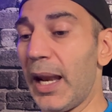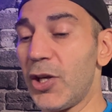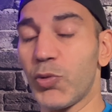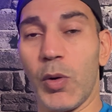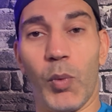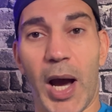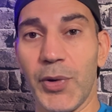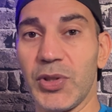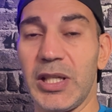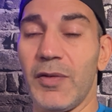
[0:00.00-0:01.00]
And I just went
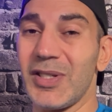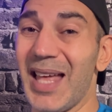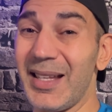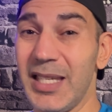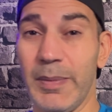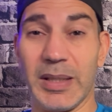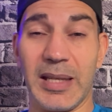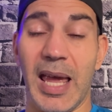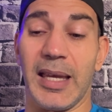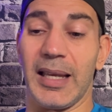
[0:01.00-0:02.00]
wide receivers, and that team is
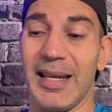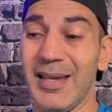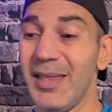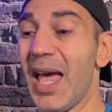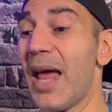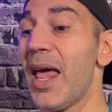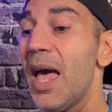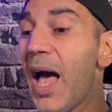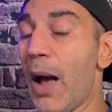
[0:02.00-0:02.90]
tanking. And I did that.